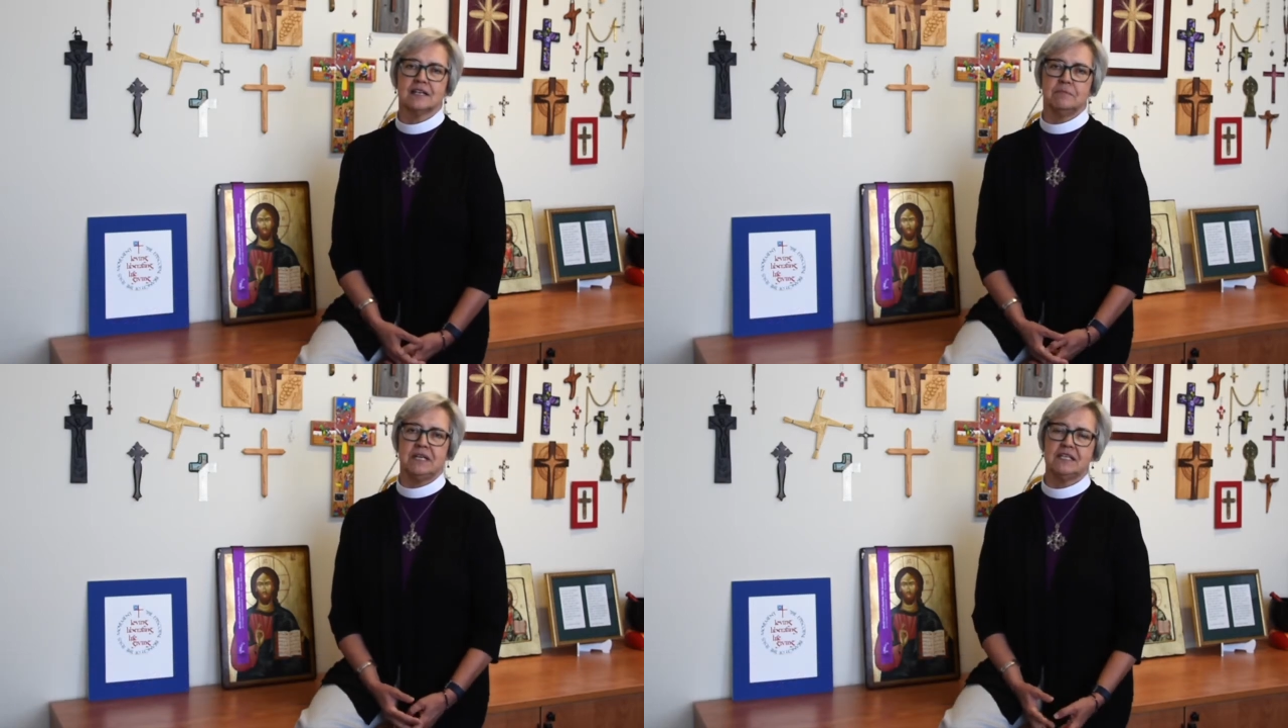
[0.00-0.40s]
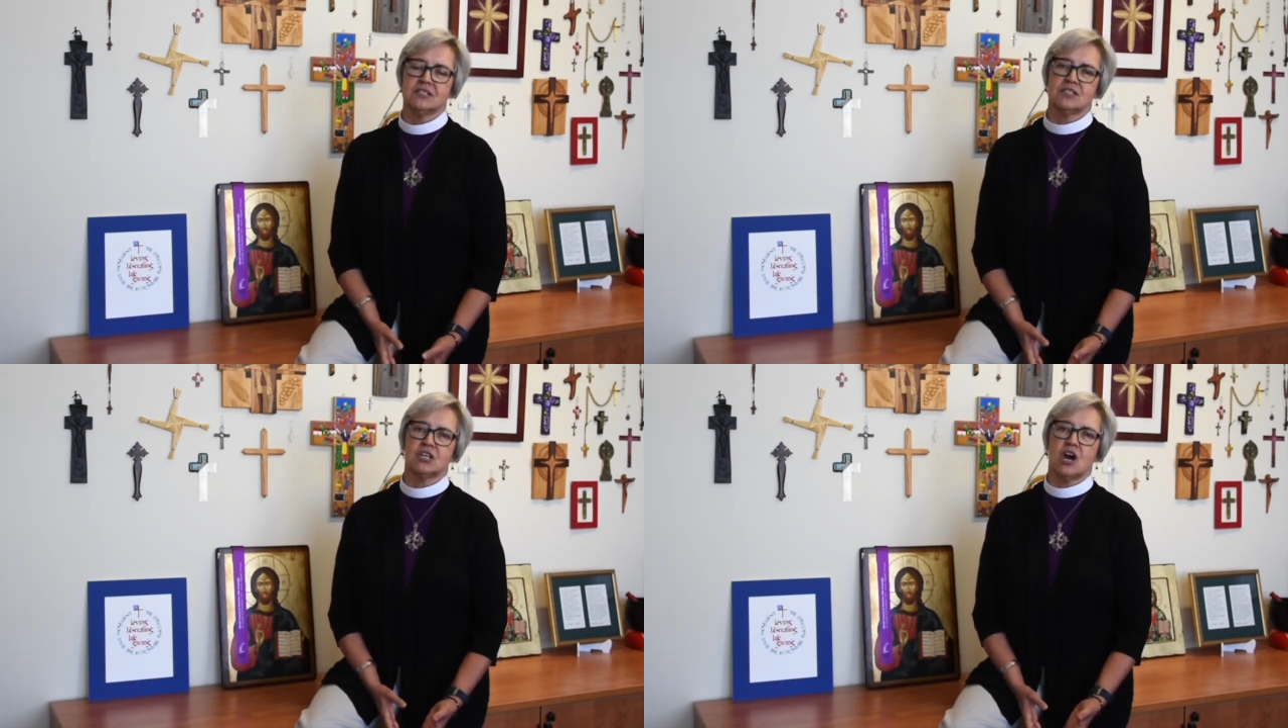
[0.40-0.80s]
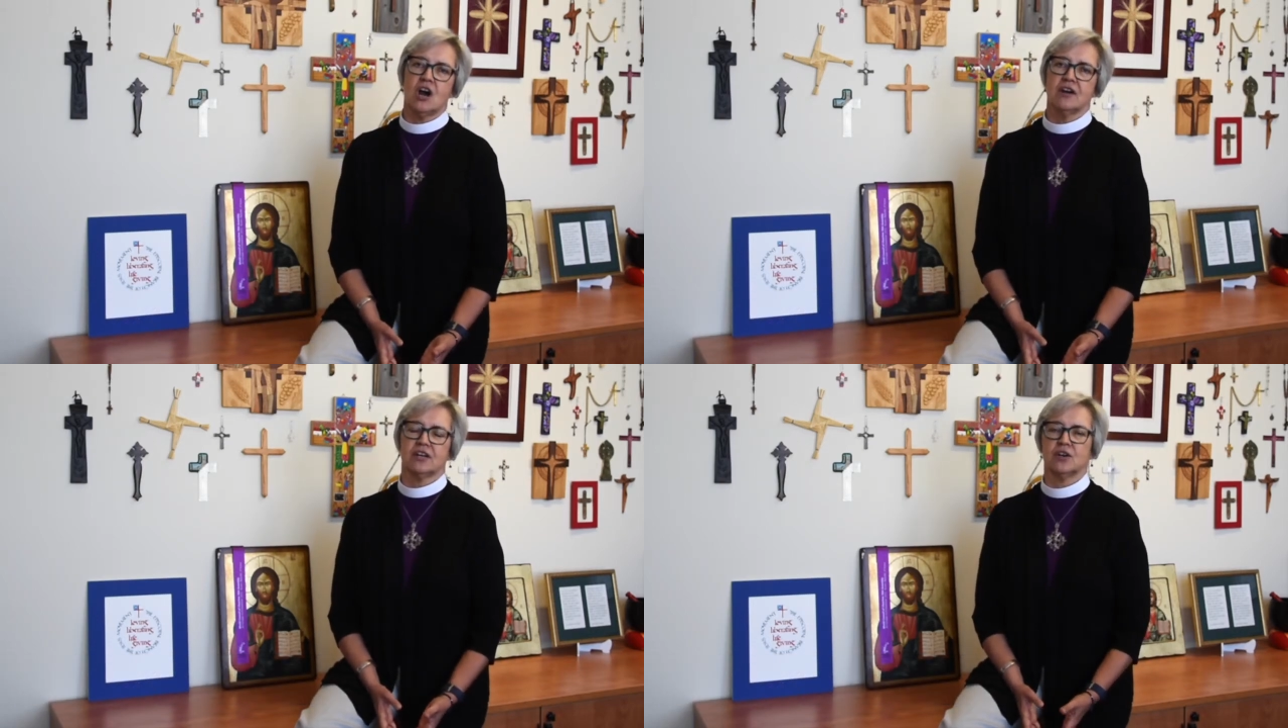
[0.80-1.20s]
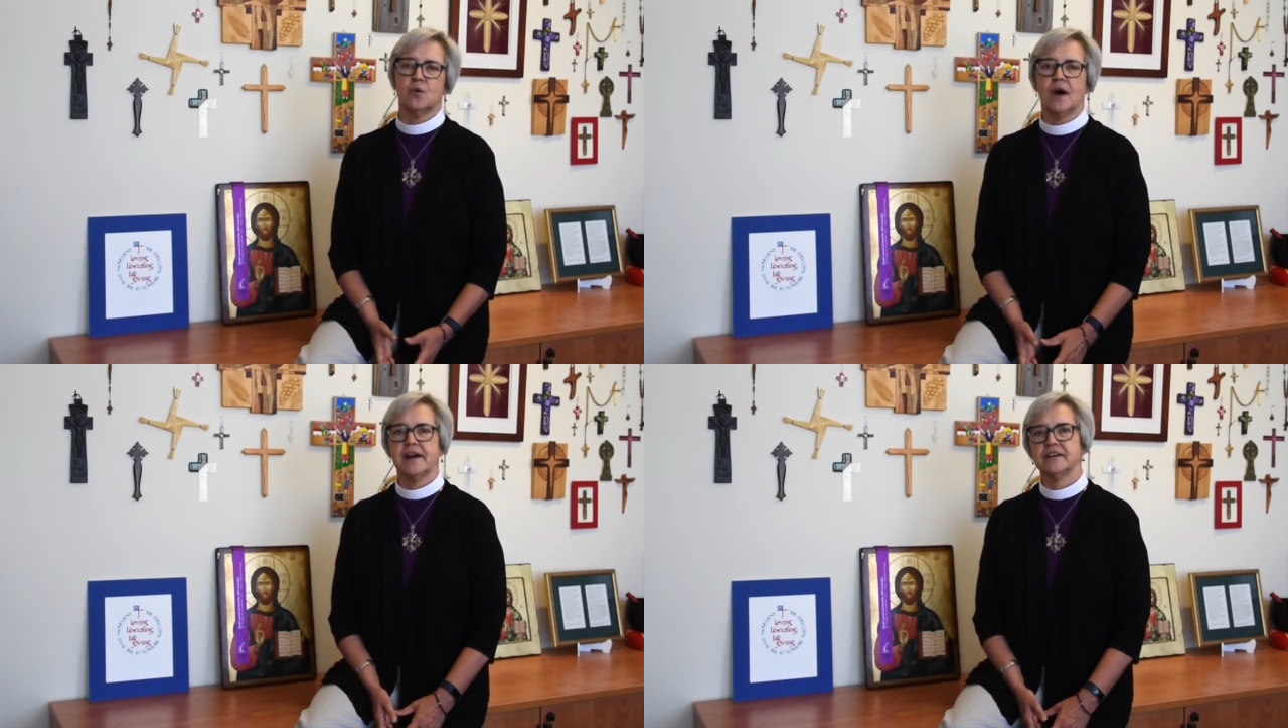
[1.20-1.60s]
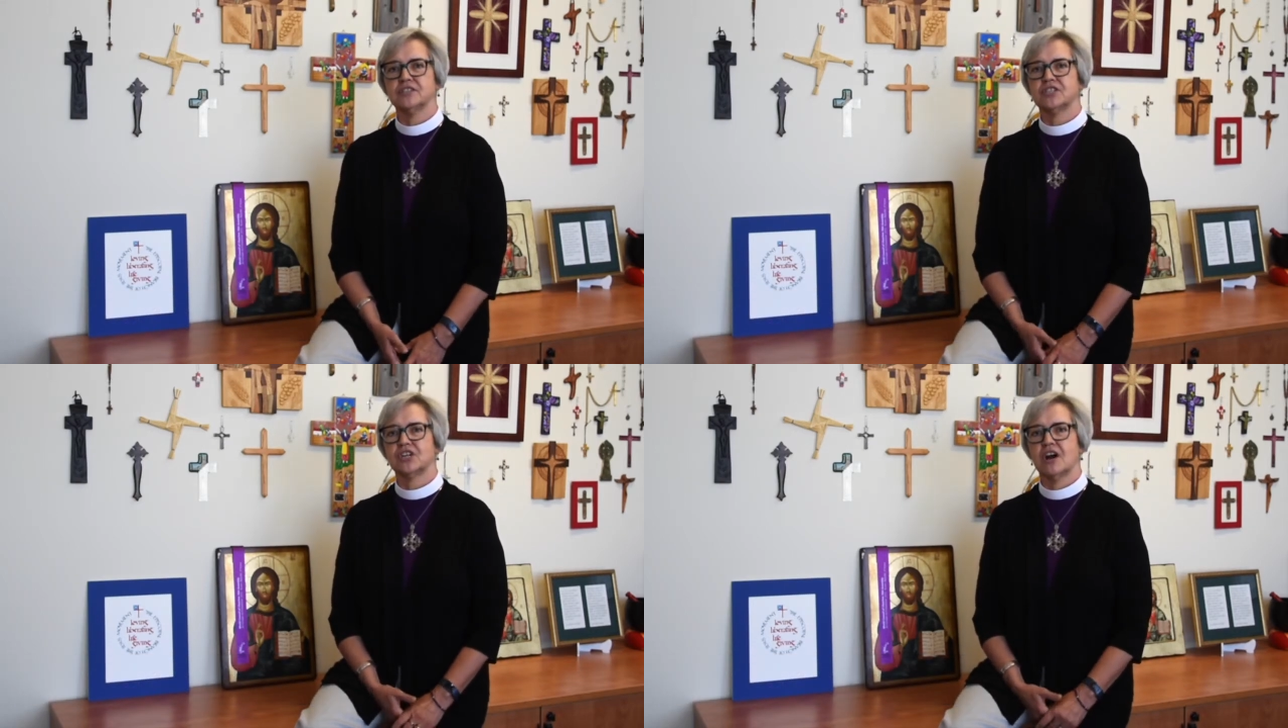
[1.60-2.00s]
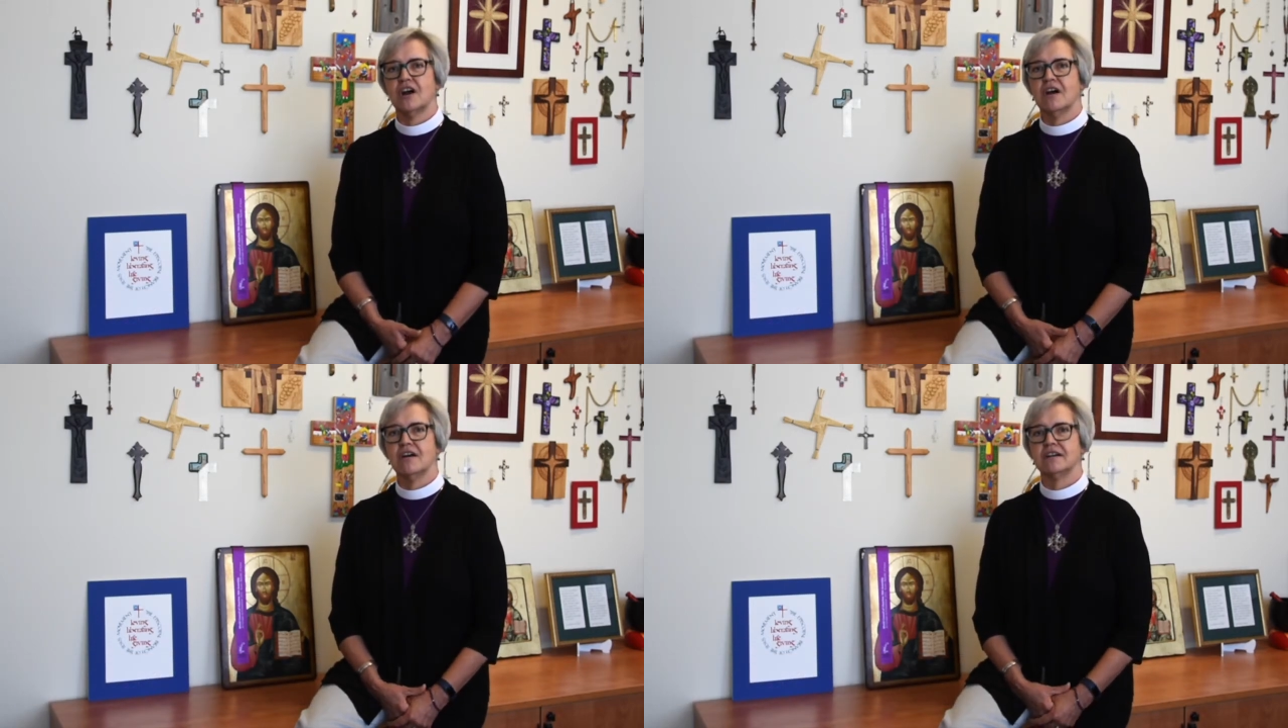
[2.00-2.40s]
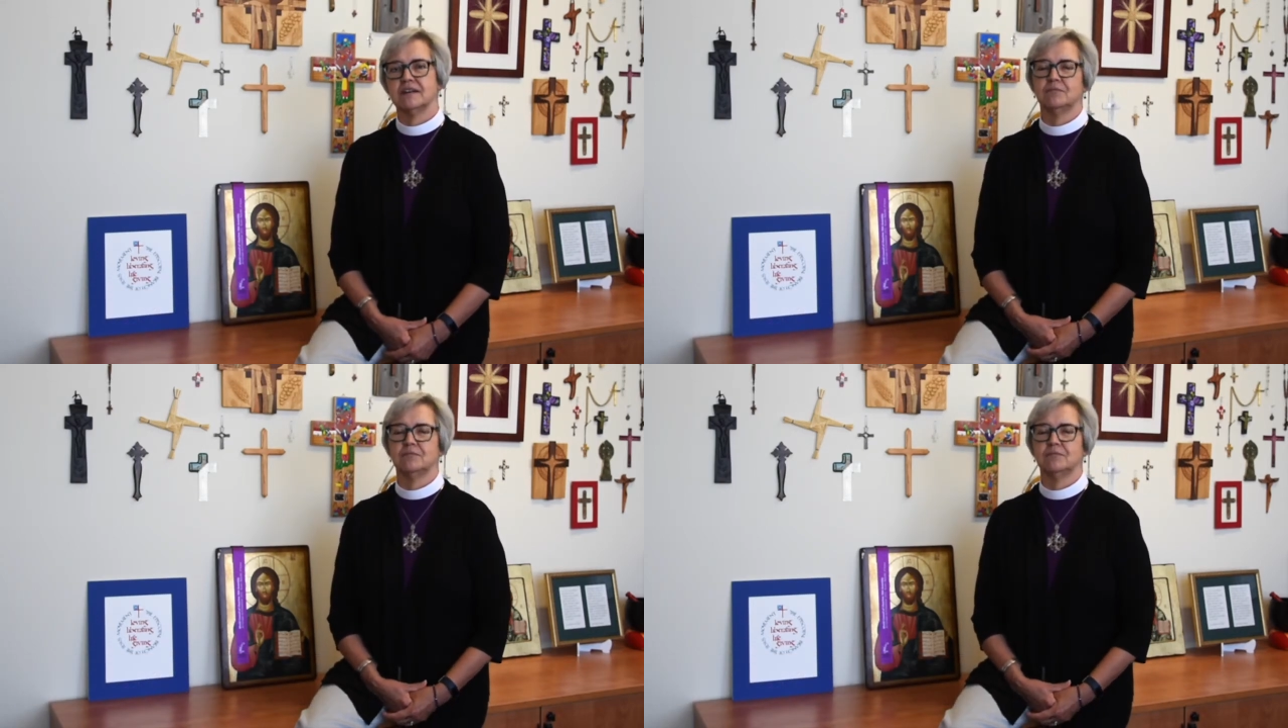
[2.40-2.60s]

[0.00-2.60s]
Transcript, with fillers: committees start and choirs start,